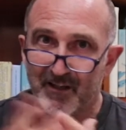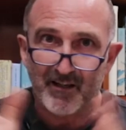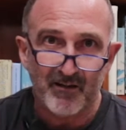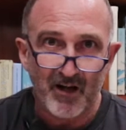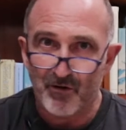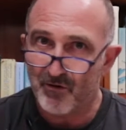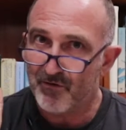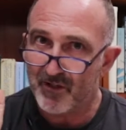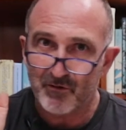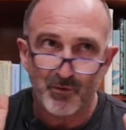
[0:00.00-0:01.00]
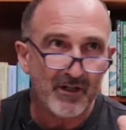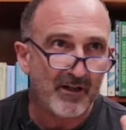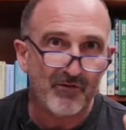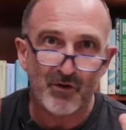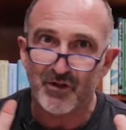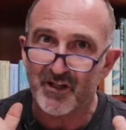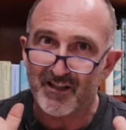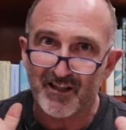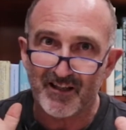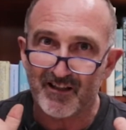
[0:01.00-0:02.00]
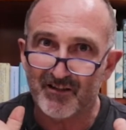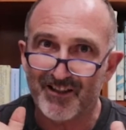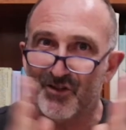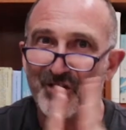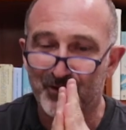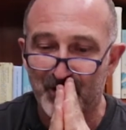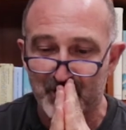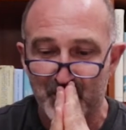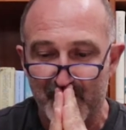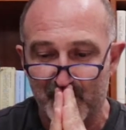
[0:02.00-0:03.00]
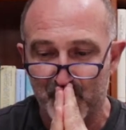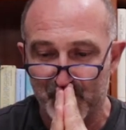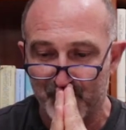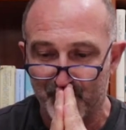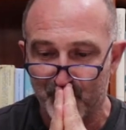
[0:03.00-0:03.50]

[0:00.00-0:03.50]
in over 20-30 years. It's just incredible.